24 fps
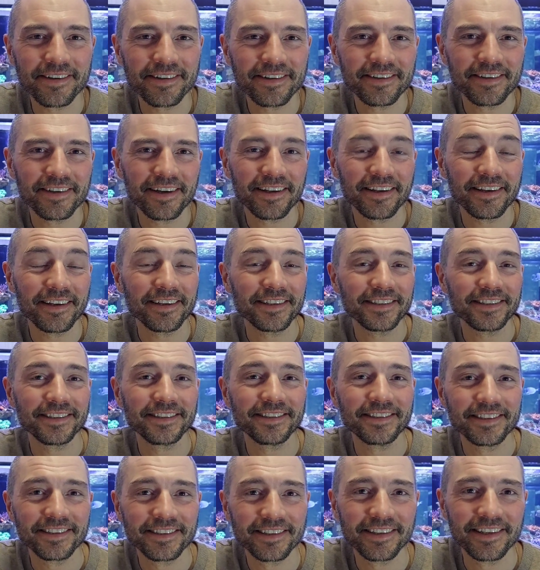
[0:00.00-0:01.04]
unless
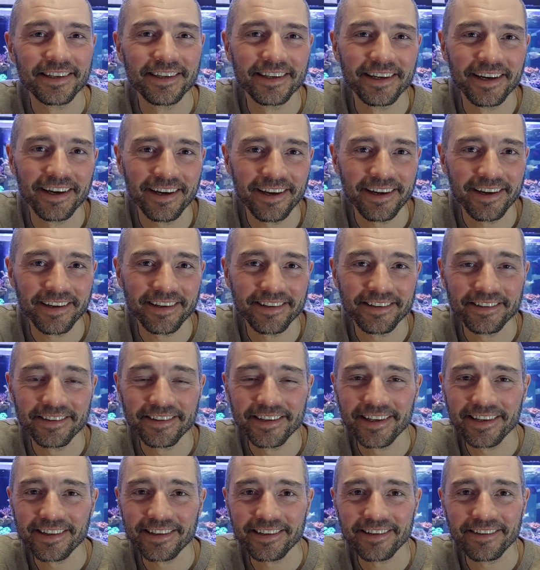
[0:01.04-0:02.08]
I do get
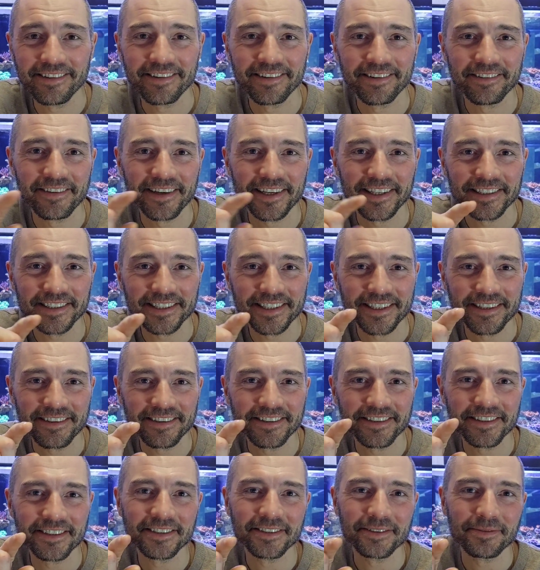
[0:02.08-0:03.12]
a lot of engineering
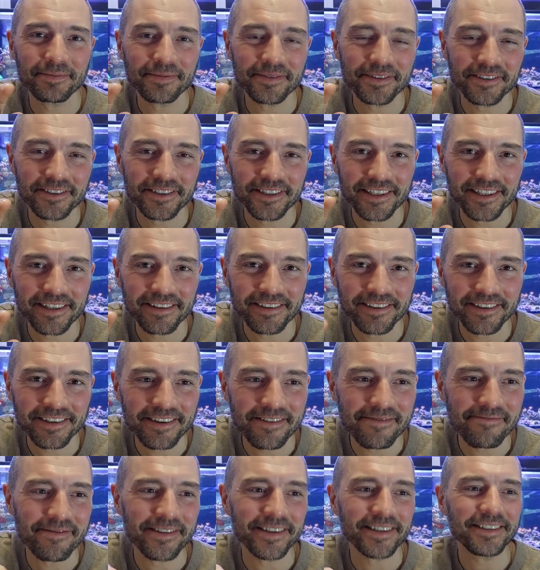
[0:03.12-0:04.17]
support in the
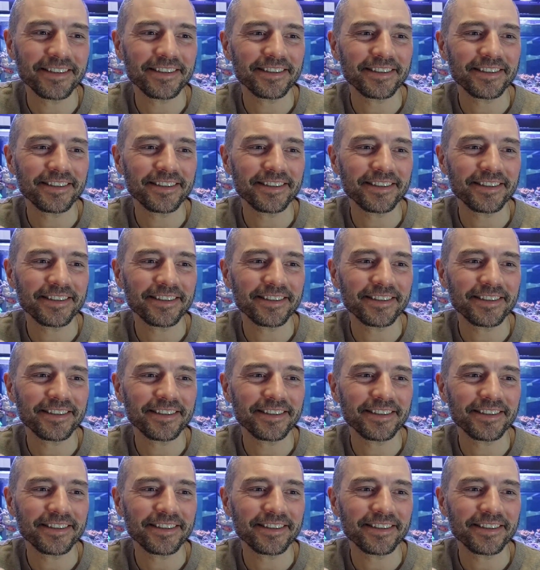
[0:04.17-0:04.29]
comments.